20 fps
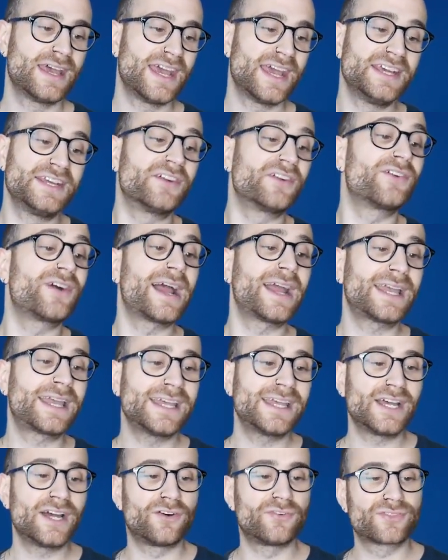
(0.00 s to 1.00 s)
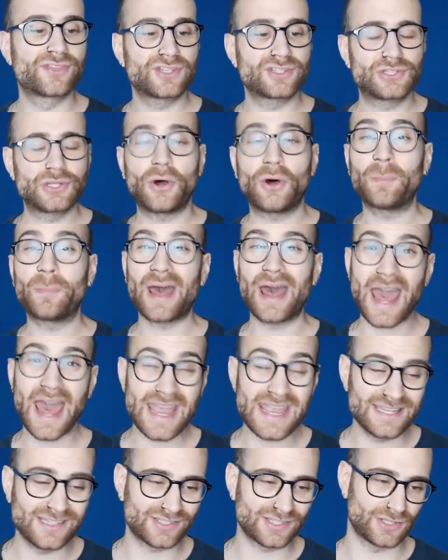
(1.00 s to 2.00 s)
In a ranking of the top
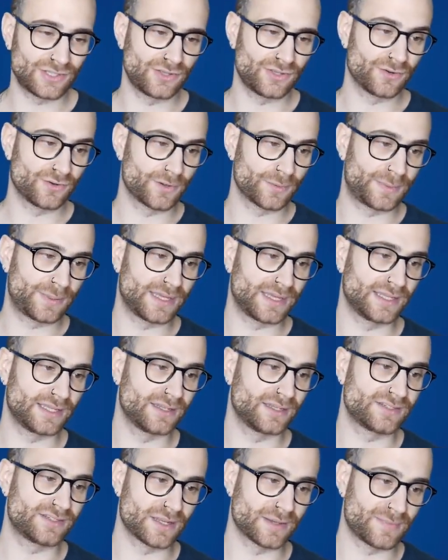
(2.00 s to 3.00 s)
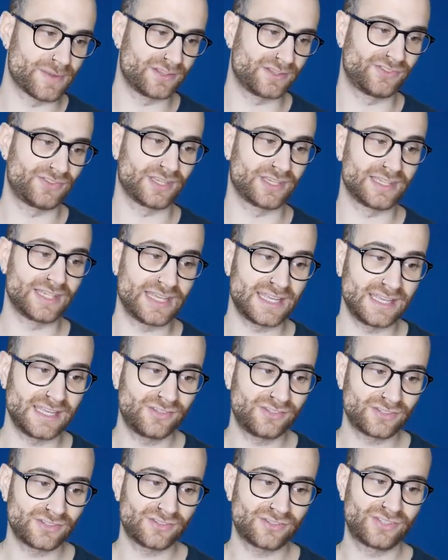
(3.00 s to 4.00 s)
8 European domestic
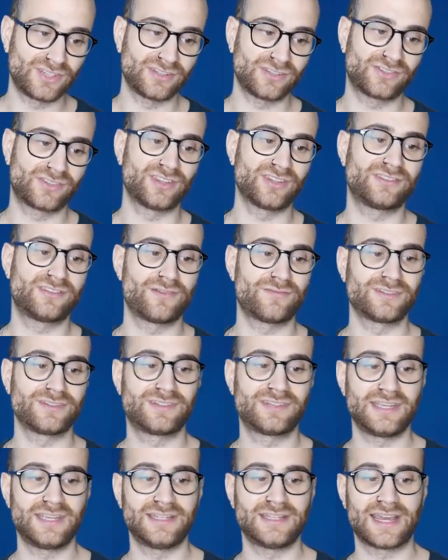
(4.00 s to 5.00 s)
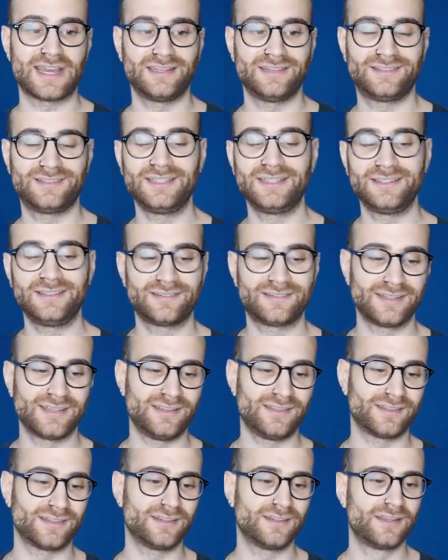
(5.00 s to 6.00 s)
leagues since the 17-18
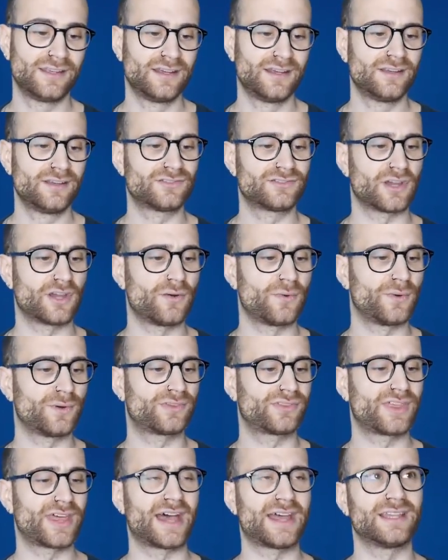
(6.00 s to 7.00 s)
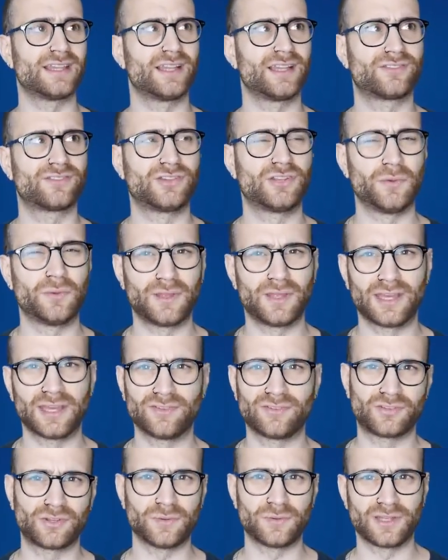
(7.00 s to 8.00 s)
season, so what's that, last two
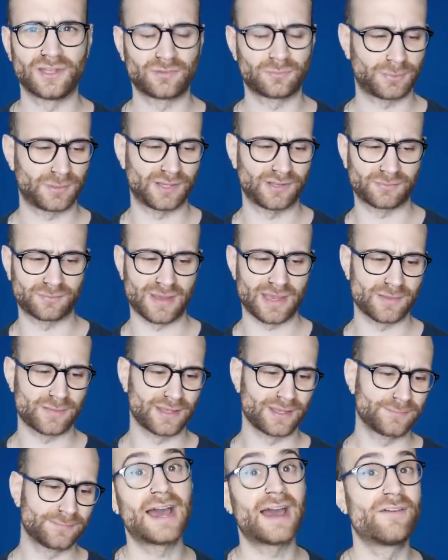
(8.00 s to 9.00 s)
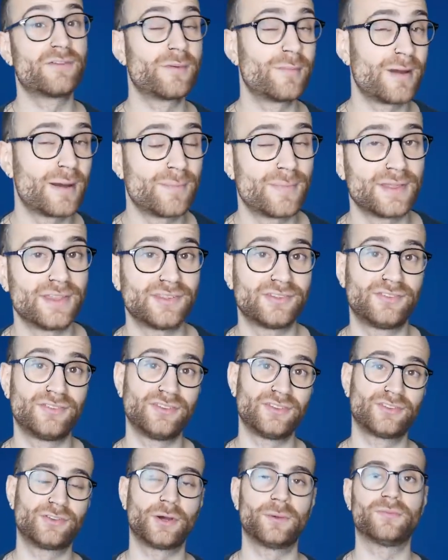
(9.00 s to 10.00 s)
years, two years plus maybe. And remember, this
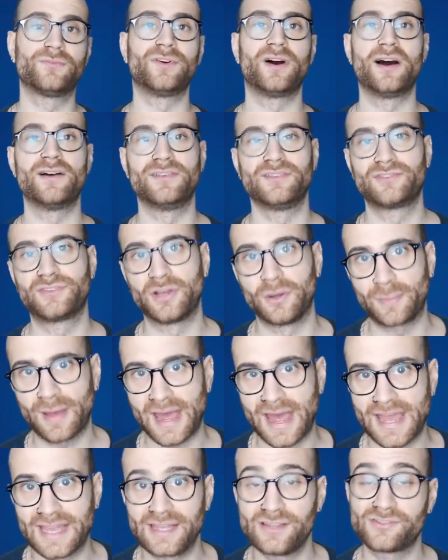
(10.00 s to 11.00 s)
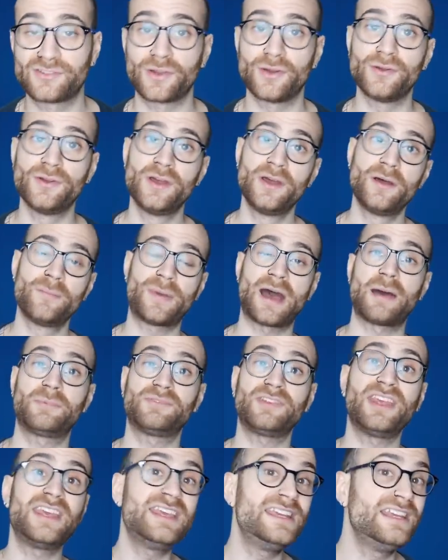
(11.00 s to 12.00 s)
isn't top 5, it's top 8, so
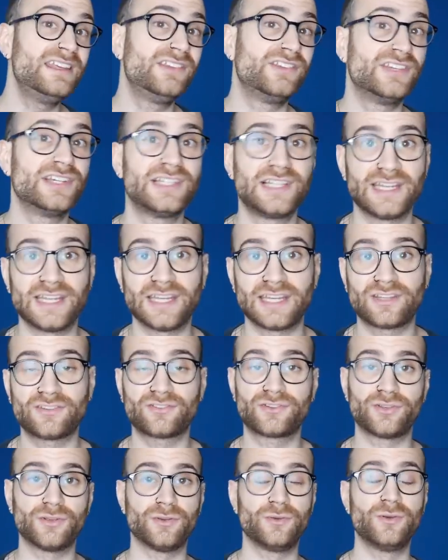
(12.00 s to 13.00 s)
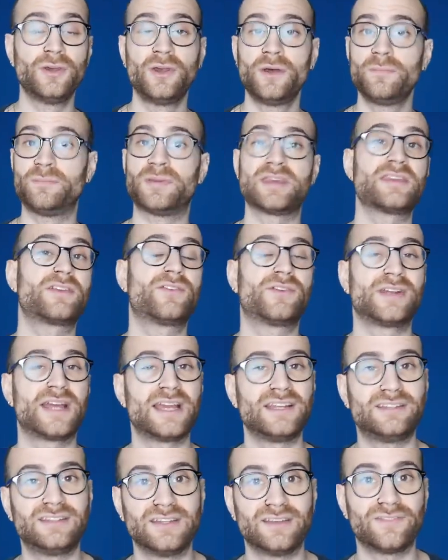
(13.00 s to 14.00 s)
perhaps easier leagues to be
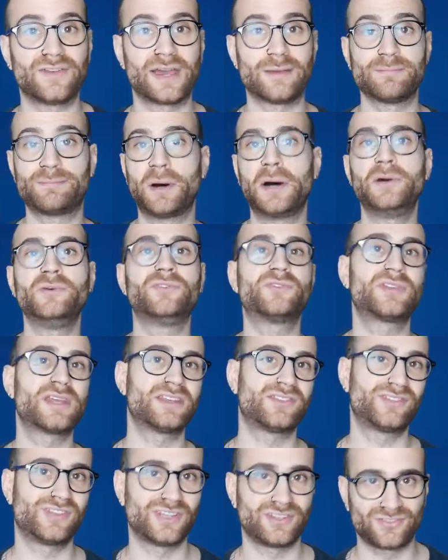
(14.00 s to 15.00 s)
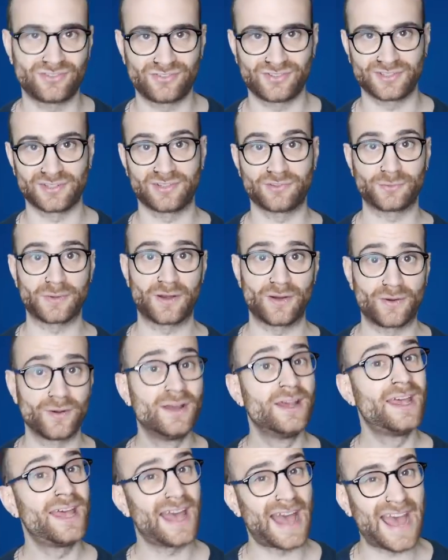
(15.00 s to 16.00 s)
creative and post assists in as well.
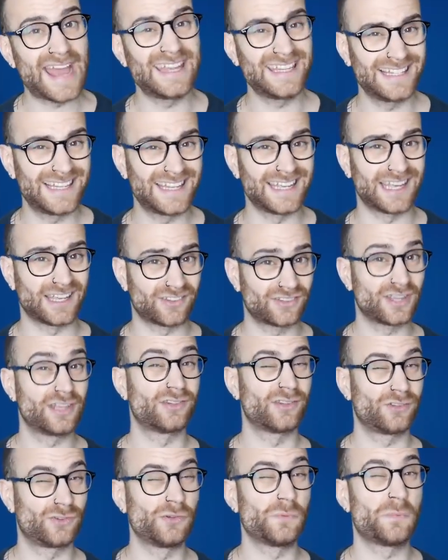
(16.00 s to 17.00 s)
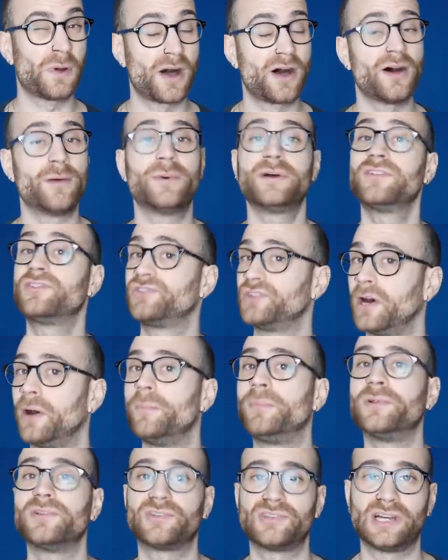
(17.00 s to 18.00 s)
8 leagues is a superb
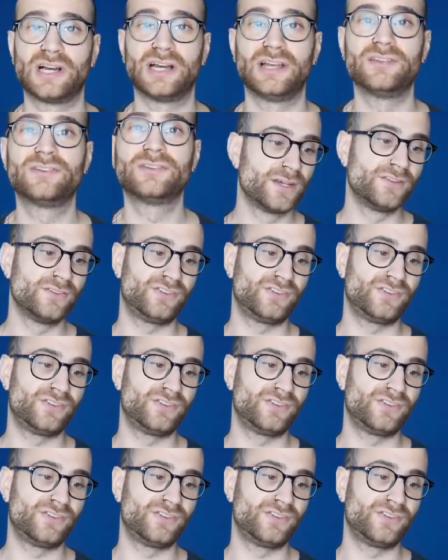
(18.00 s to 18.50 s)
sample size.